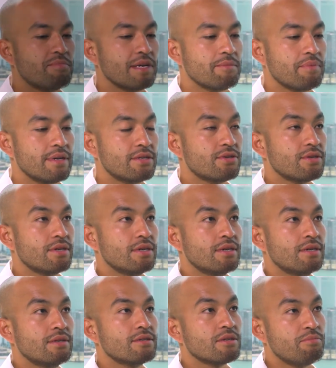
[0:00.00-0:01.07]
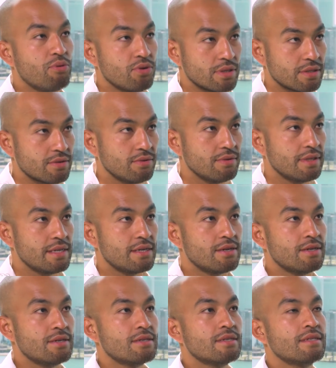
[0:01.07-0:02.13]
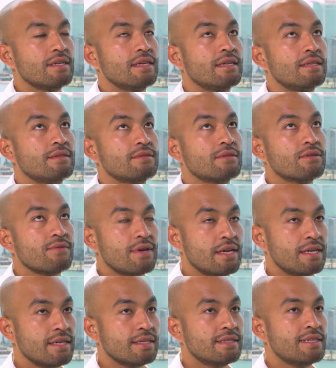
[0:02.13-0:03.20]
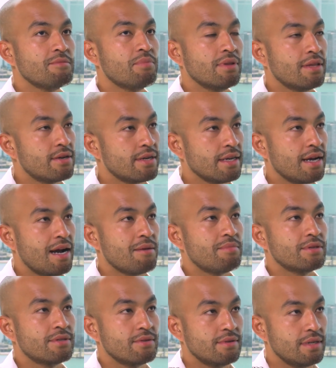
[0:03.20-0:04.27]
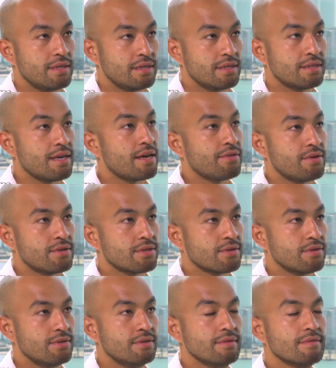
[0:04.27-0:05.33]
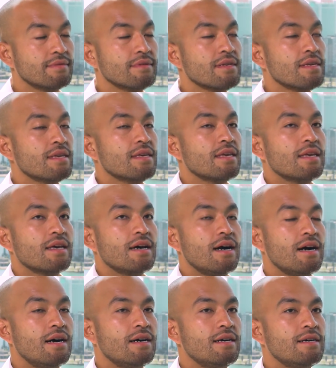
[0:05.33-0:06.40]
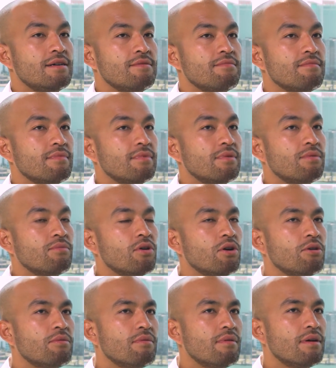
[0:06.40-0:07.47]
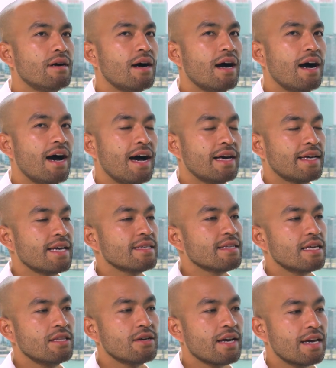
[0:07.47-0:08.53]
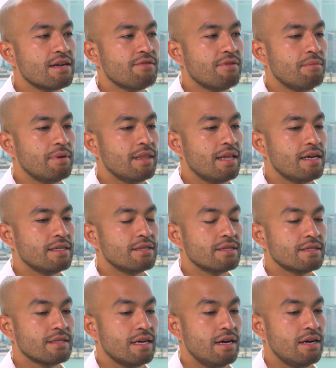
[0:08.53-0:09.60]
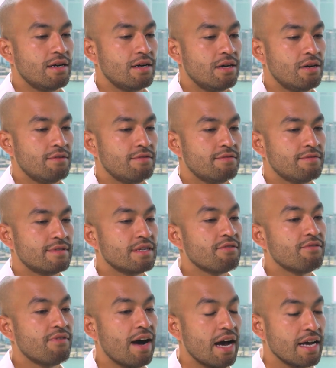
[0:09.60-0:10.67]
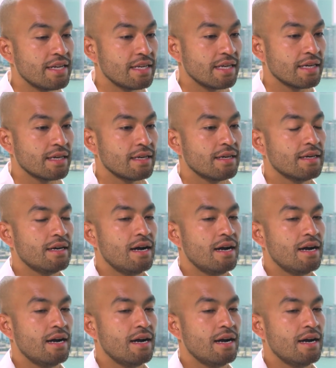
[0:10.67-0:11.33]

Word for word: Big Picture support school leaders in creating deeper learning opportunities at their school? Well, I guess I look at it from a lens of defining